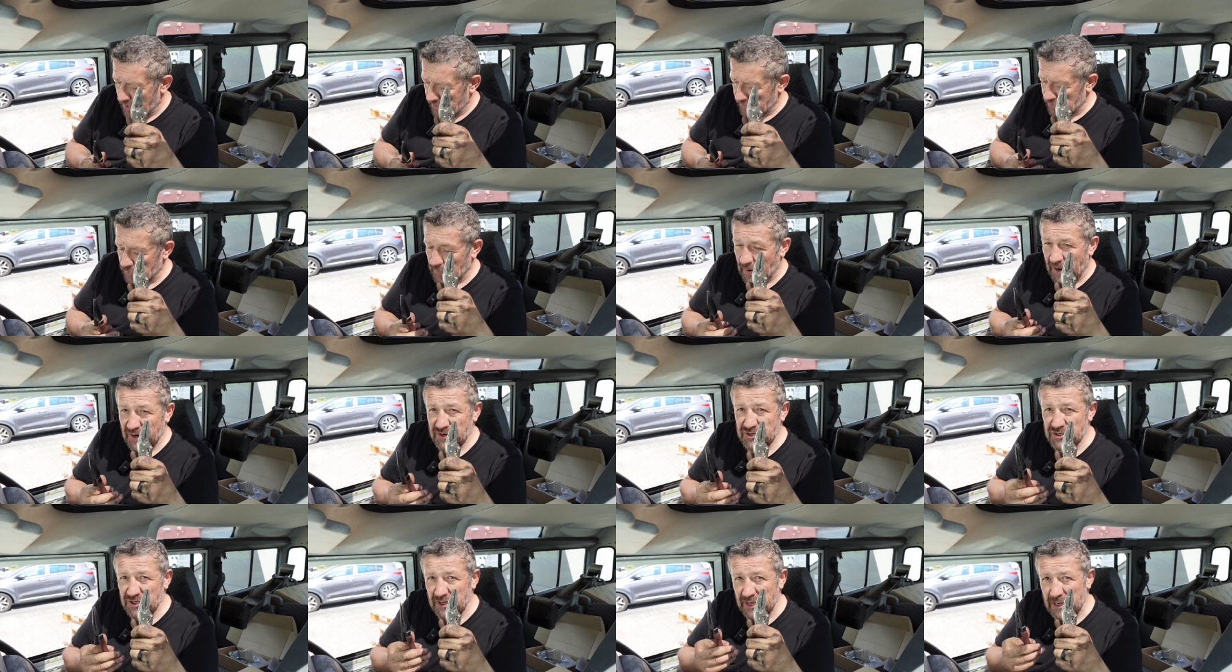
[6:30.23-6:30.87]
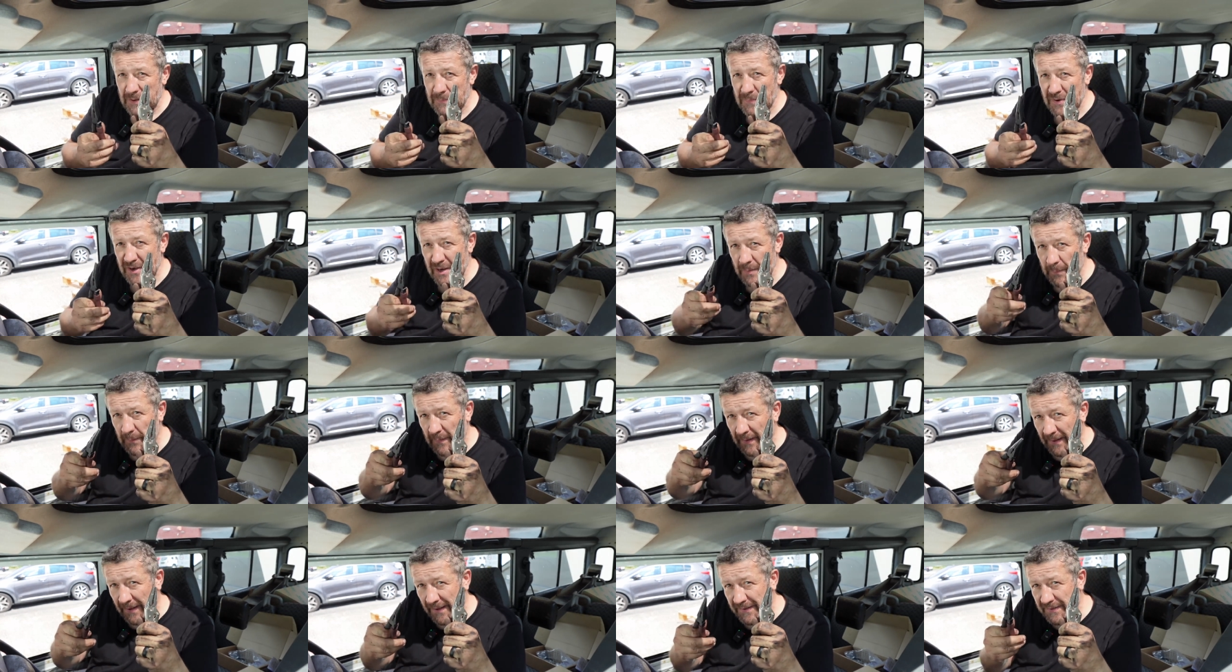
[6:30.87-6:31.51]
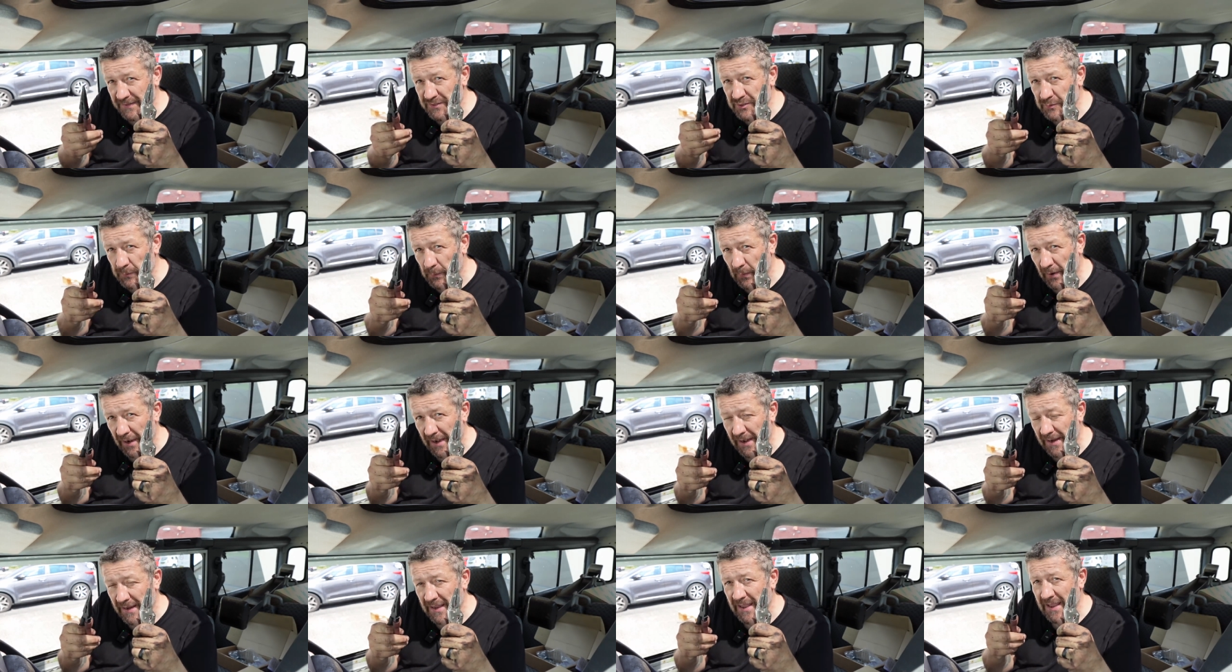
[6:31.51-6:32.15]
to actually manipulate the
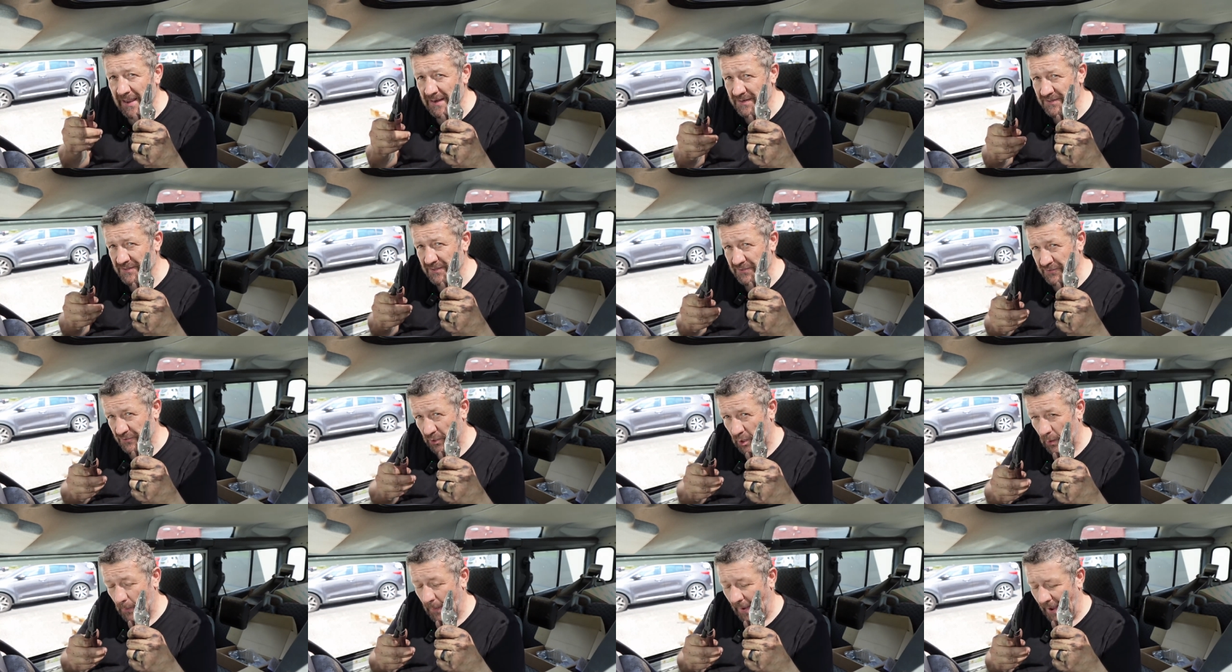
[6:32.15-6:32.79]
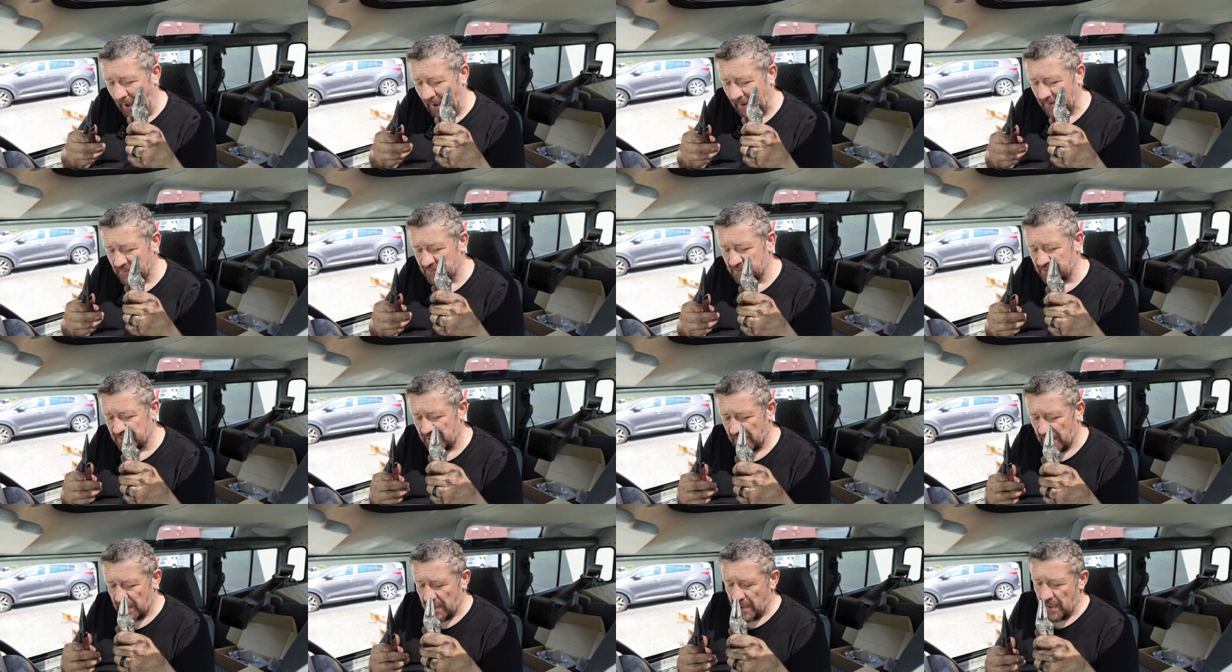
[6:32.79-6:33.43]
spring into the top hats